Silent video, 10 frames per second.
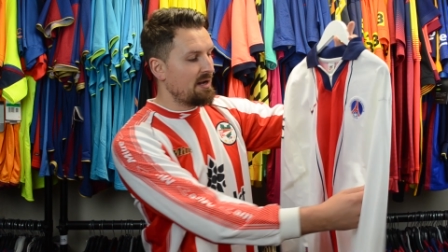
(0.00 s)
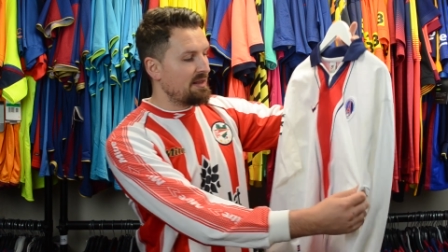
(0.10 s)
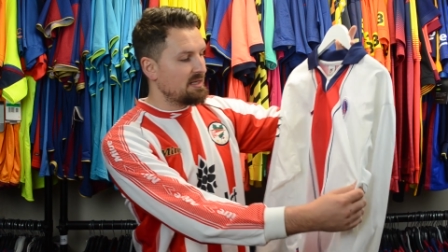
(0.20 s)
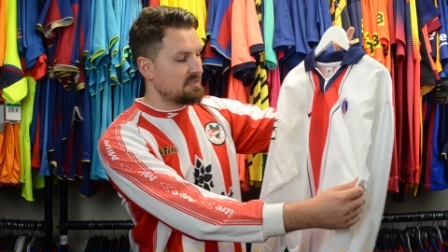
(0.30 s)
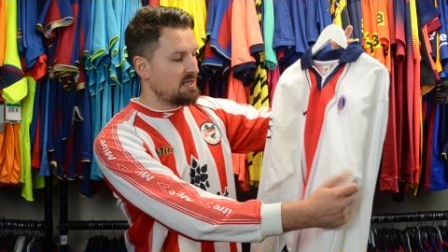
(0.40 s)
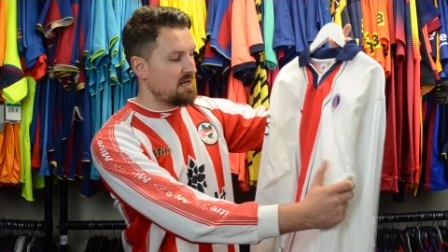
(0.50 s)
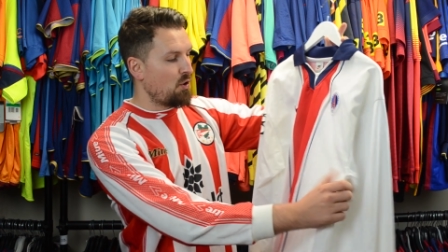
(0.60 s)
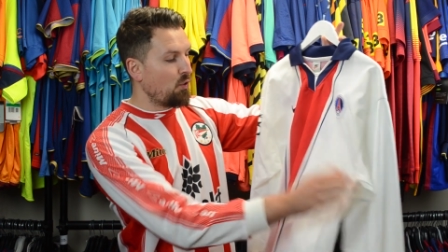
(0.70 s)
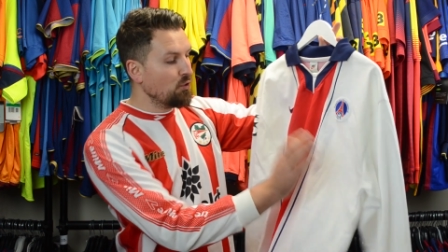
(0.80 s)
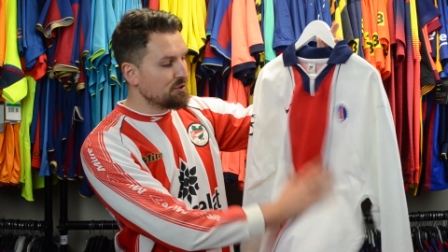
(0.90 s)
wear this uh,
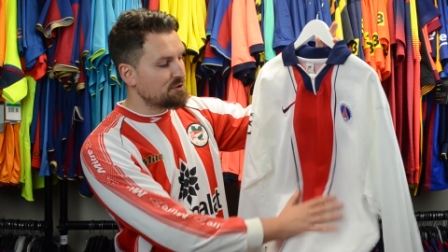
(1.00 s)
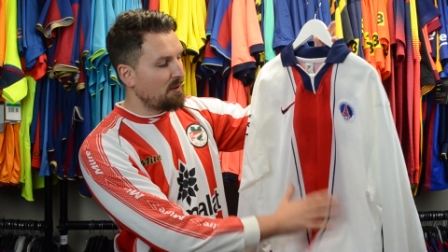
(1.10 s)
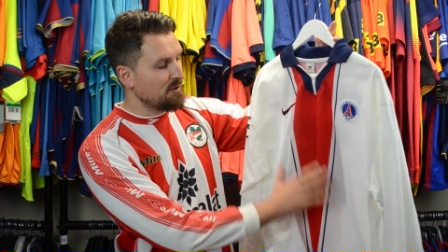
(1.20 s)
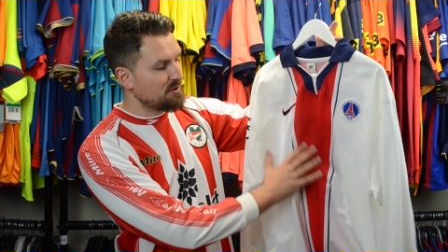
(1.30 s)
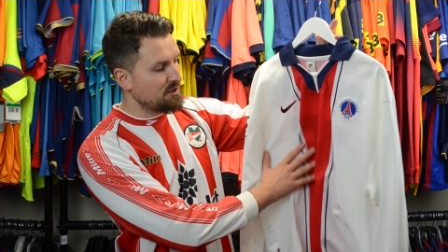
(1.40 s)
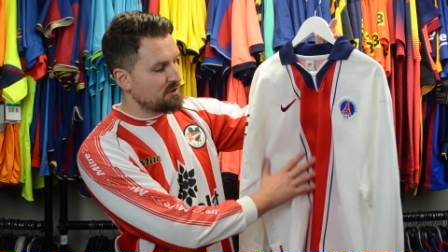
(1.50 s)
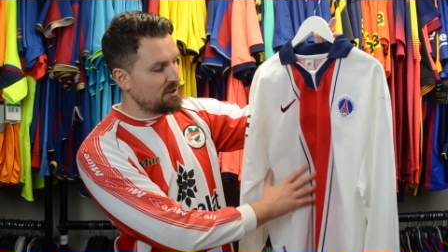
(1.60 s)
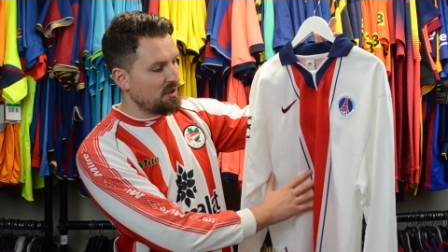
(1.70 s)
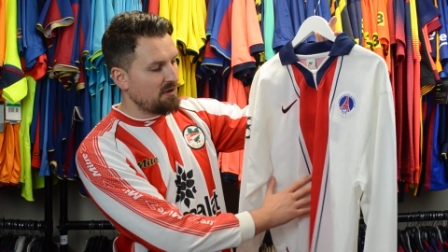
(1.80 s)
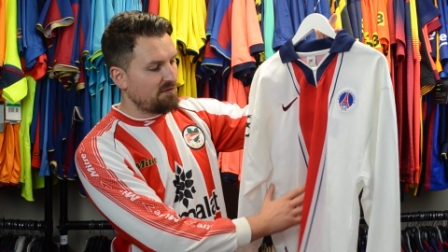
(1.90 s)
unsponsored
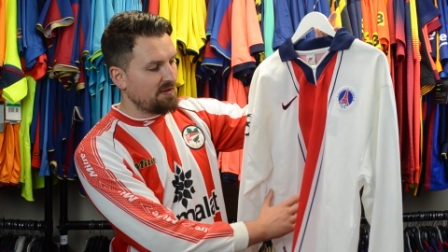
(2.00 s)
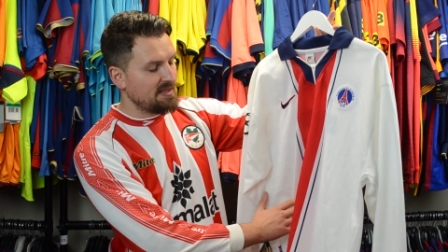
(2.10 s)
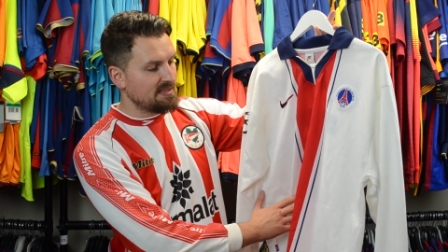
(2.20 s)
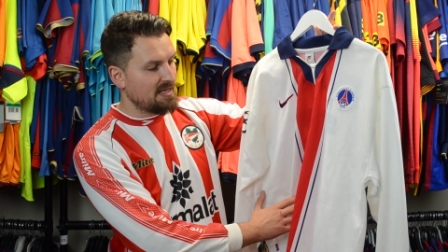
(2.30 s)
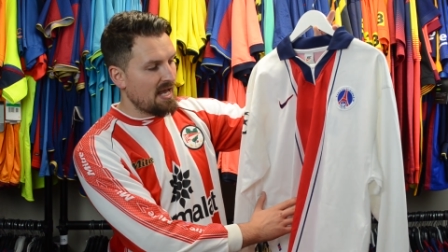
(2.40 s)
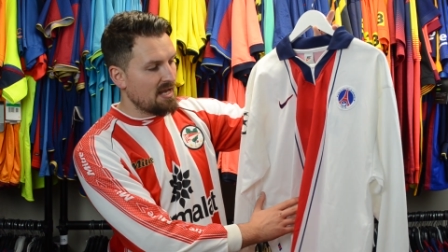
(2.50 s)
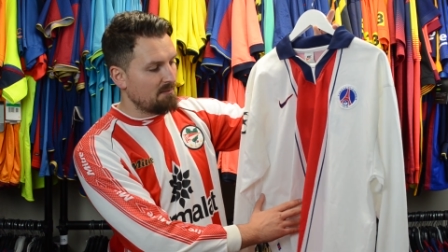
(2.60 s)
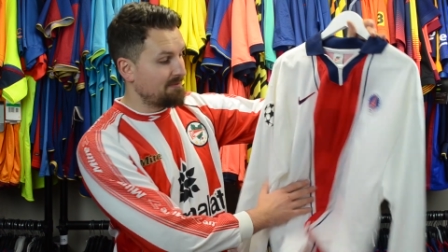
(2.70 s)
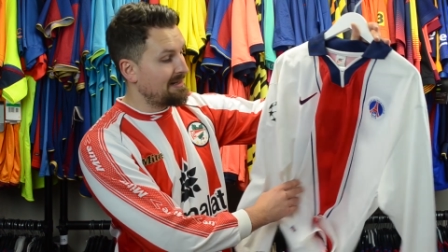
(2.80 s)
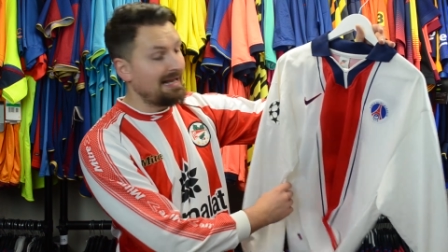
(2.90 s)
shirt for this
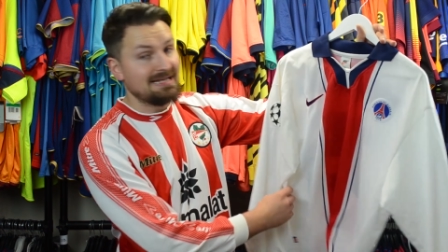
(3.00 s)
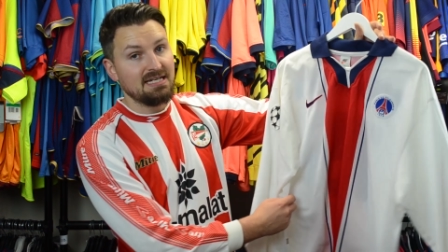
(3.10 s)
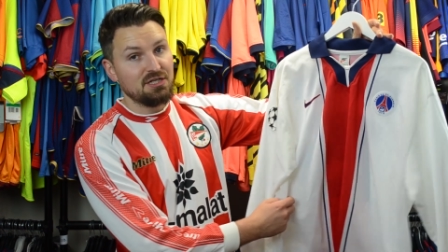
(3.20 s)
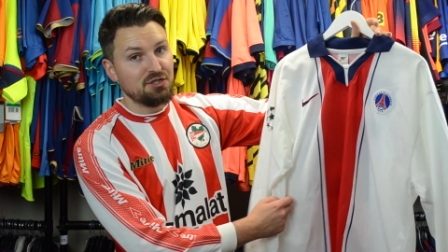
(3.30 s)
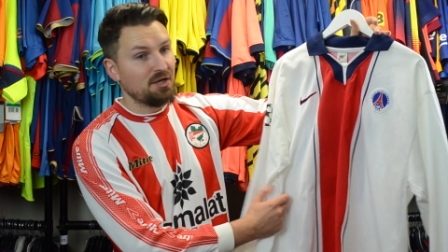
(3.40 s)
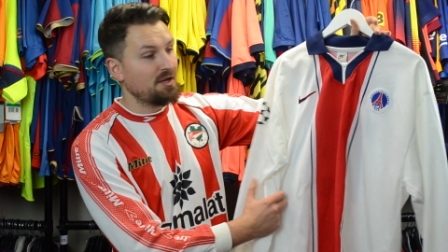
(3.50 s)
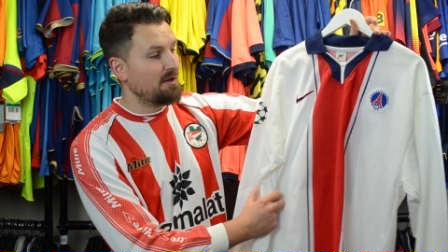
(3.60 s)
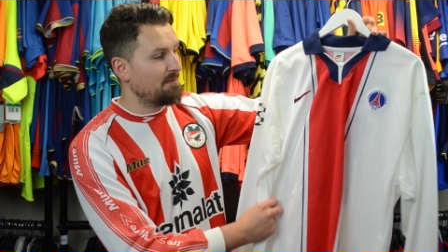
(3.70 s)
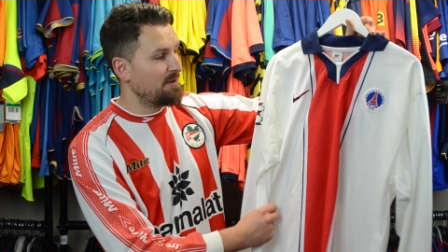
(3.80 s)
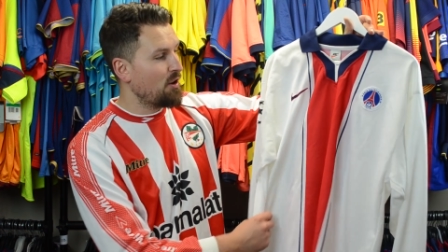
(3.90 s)
game. Classic
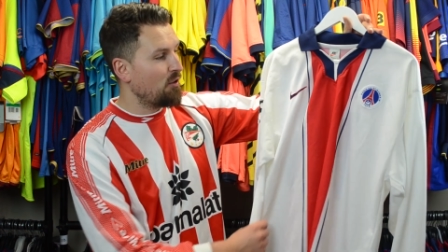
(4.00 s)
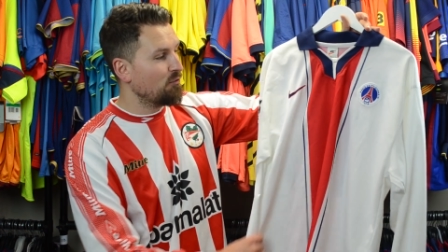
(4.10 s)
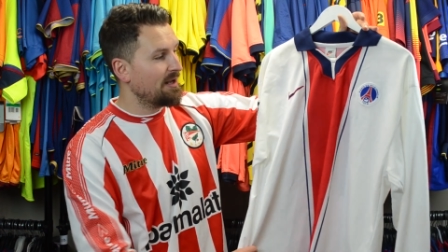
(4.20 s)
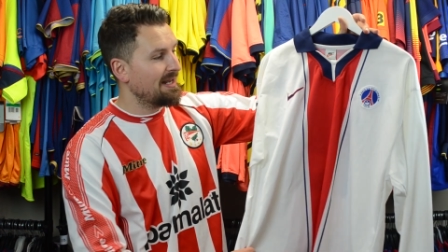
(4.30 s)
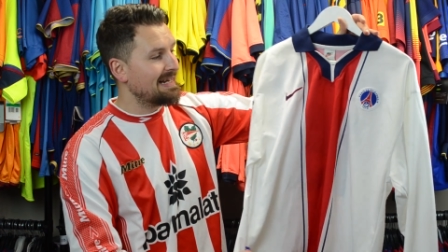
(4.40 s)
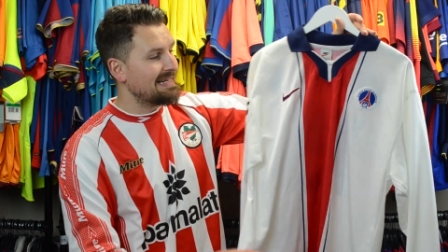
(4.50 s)
shirt, not really a